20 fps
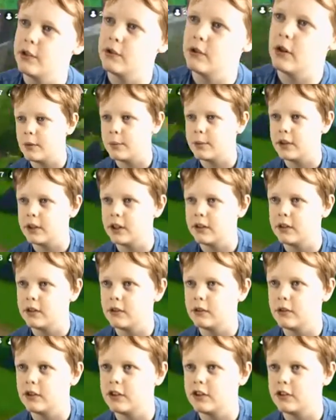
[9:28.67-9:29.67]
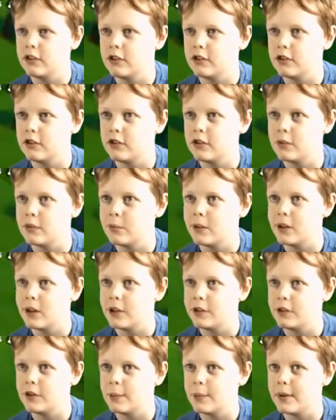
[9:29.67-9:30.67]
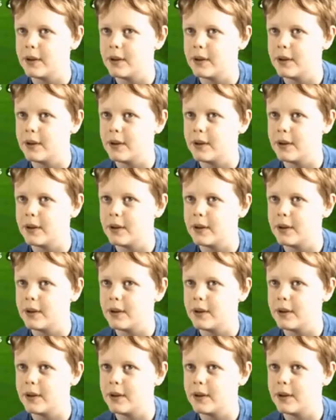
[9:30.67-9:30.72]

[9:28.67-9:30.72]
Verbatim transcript: drop. Yeah, they already searched the supply drop.